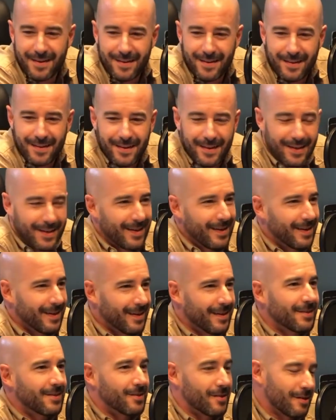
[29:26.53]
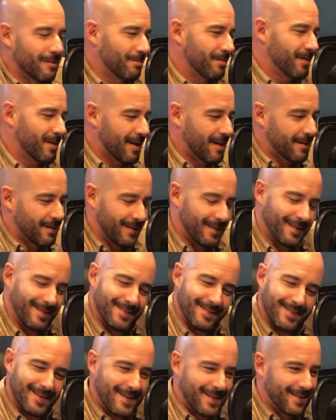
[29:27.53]
And then Trump,
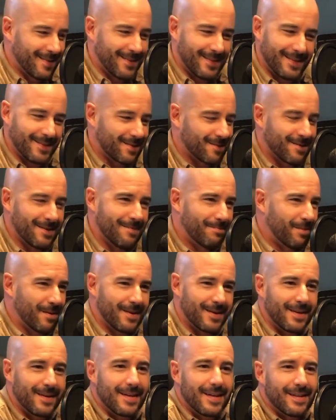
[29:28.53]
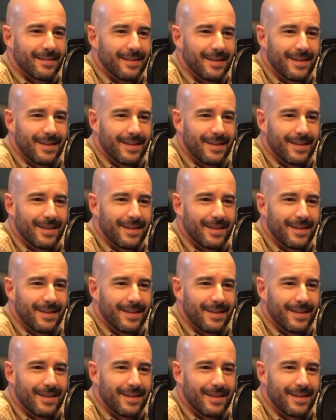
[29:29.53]
he's not a nice grandpa to have. I